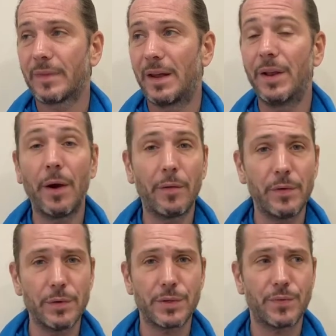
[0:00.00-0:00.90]

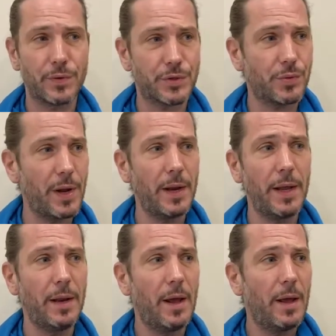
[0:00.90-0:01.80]
nervous,
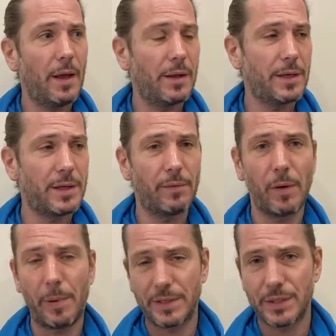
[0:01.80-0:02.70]
frustrated. They
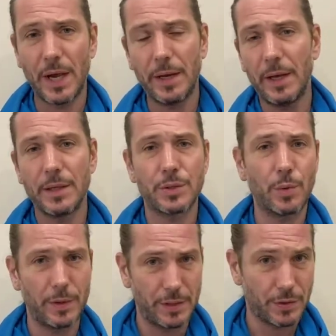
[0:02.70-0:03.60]
develop anxiety and so
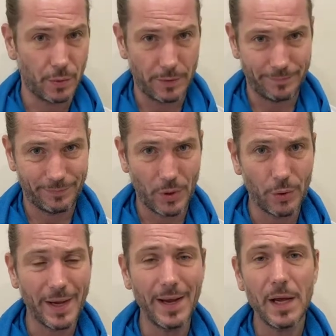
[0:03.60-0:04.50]
on and so on.
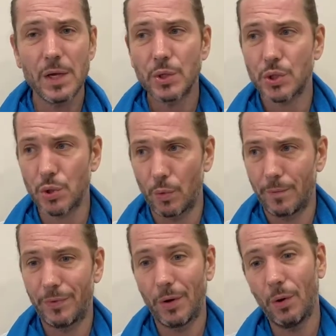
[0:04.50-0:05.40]
Okay,
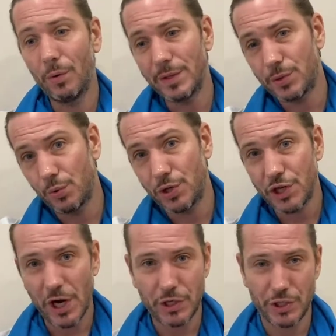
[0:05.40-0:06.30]
so the goal is to
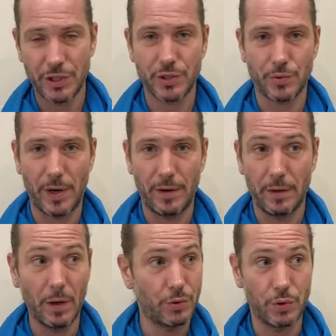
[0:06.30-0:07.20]
change this trend,
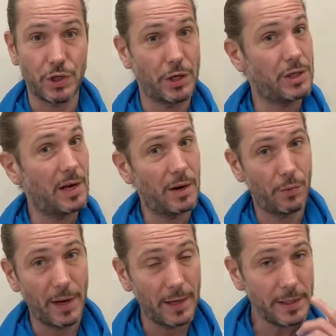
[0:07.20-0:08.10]
not to change
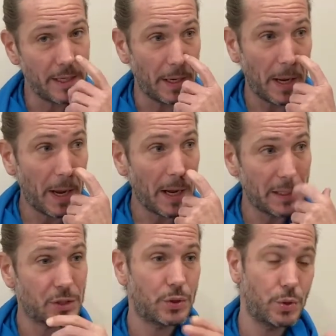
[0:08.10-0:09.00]
reality,
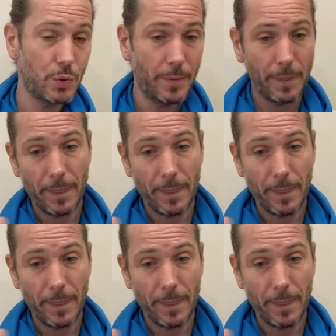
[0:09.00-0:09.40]
is to